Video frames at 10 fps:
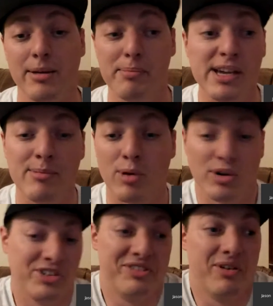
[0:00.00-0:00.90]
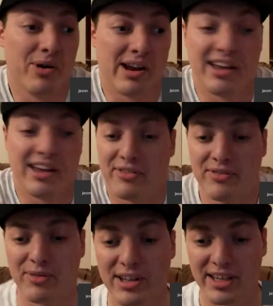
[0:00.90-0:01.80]
like a meme or a
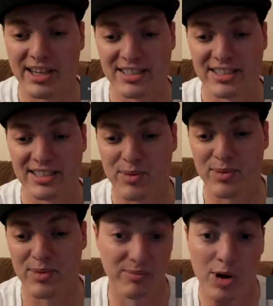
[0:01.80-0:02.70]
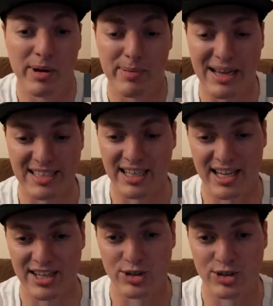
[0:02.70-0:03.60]
GIF, really, because nobody pays
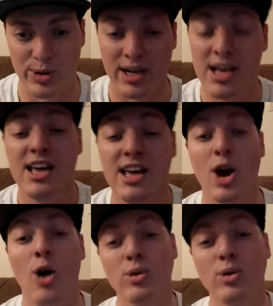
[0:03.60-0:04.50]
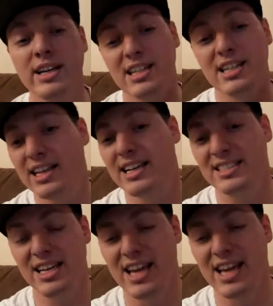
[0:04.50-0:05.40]
any attention to it. The only
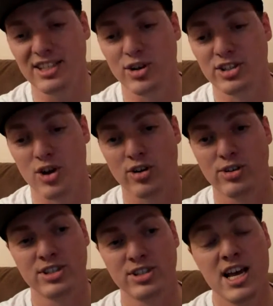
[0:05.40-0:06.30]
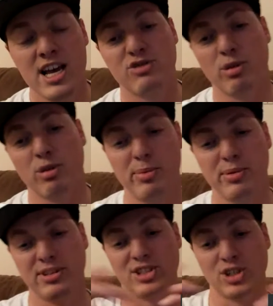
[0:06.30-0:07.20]
clicks he gets on his articles is for
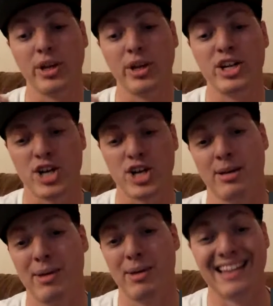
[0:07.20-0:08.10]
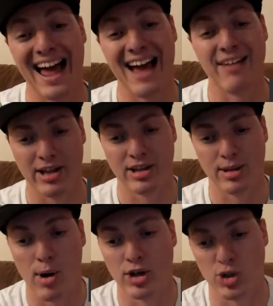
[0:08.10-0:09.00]
people to screenshot them and laugh
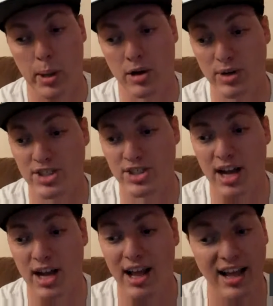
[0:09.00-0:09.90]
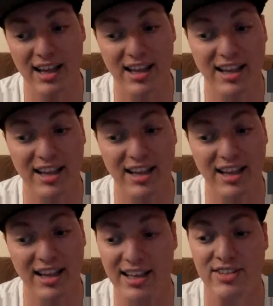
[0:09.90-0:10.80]
about them on Twitter, which
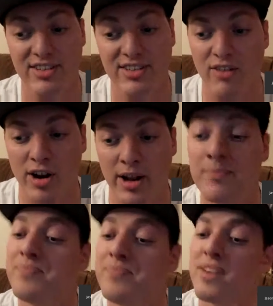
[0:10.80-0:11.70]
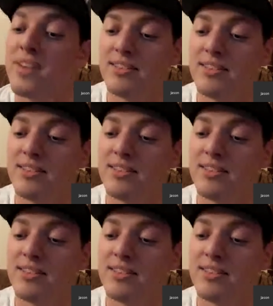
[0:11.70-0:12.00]
it's kind of funny.